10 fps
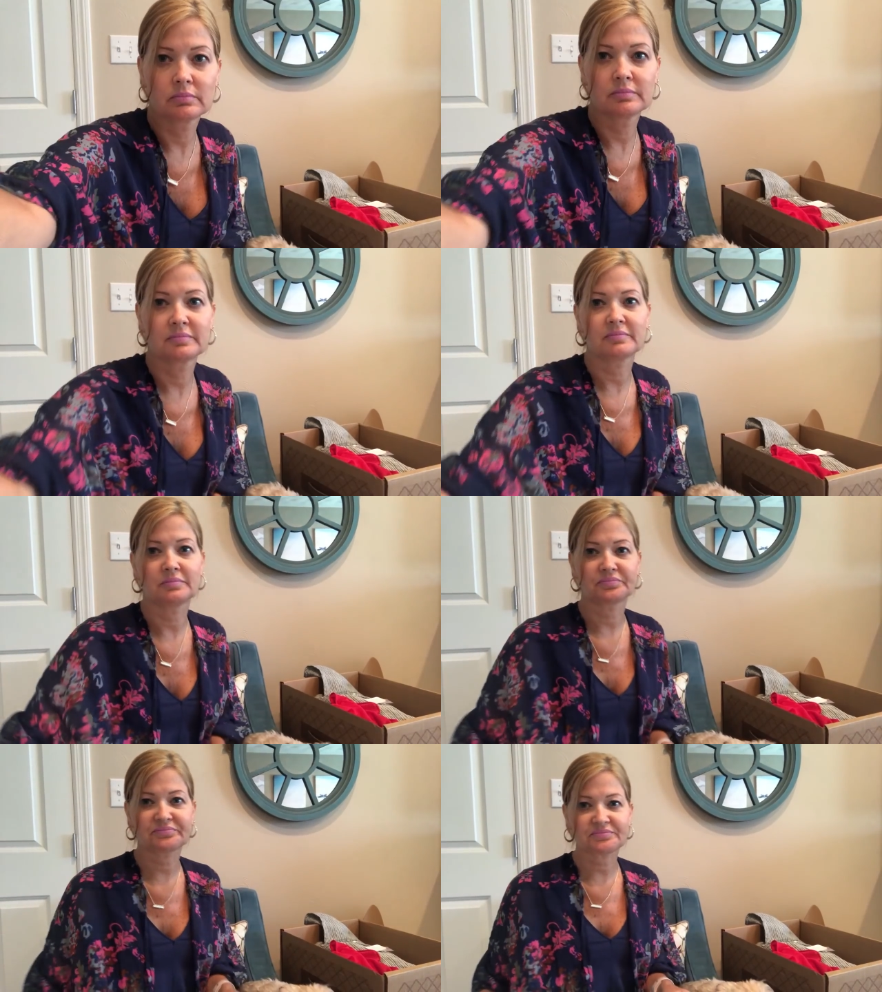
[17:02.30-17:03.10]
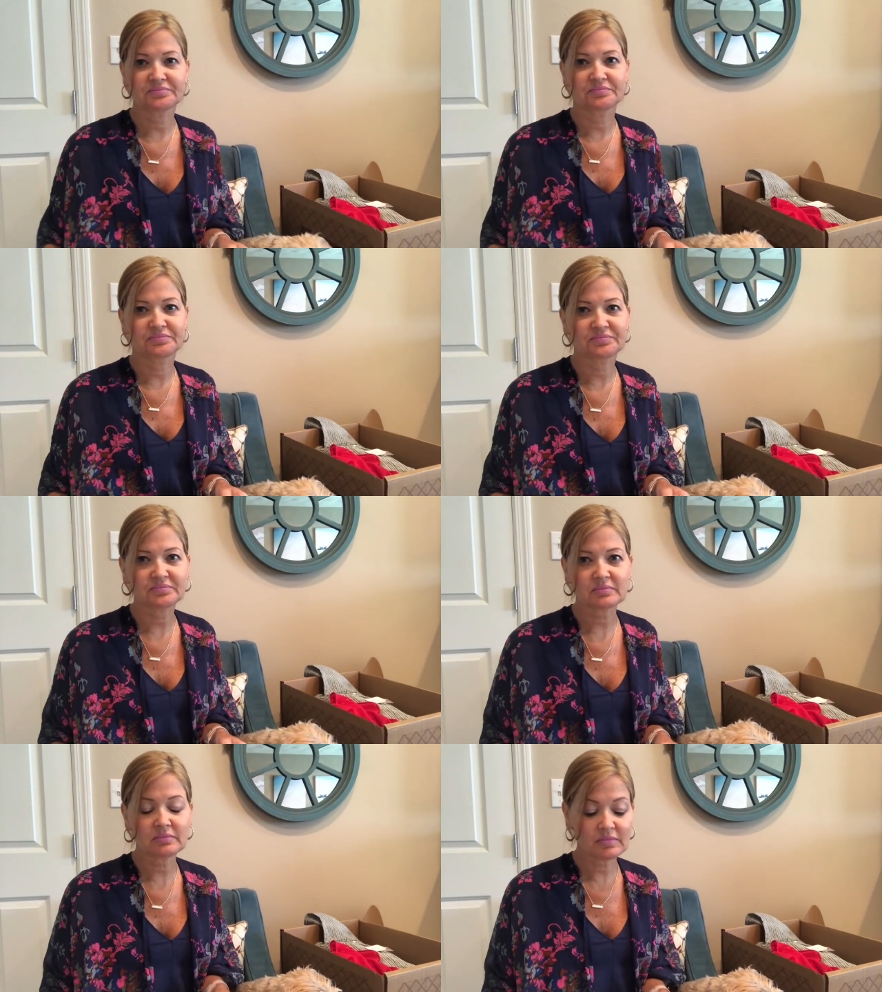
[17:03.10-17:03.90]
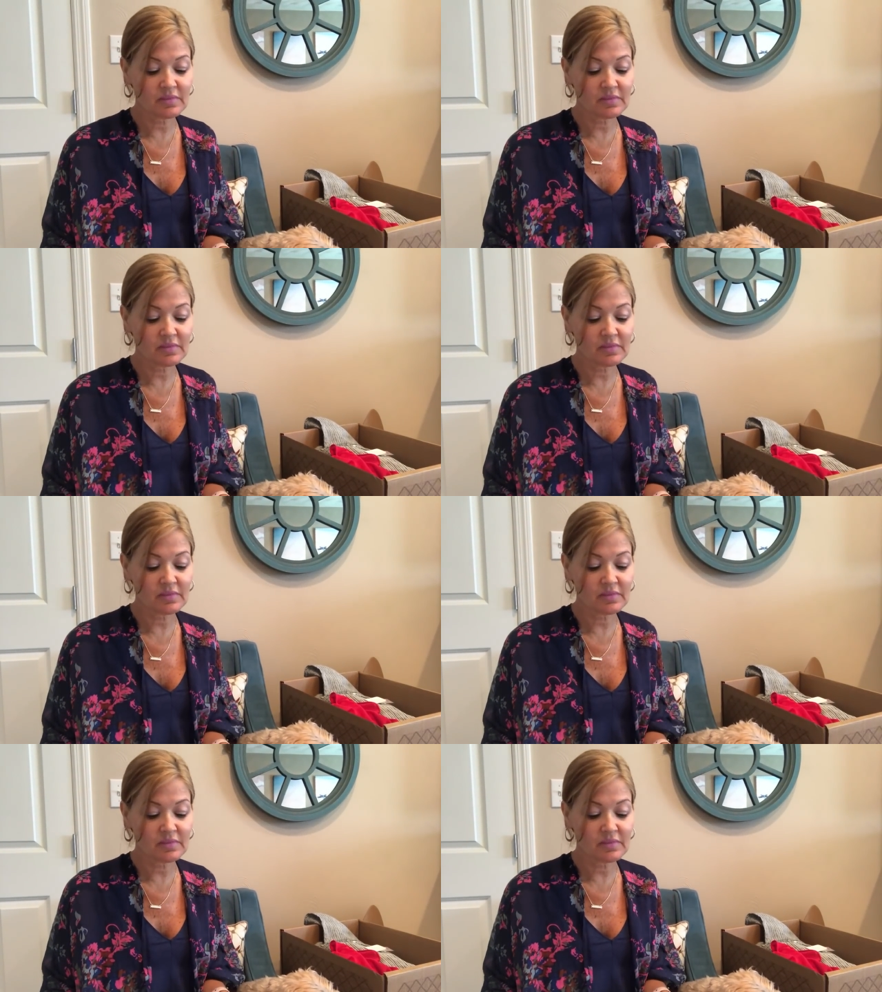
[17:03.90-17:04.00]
(no one is talking)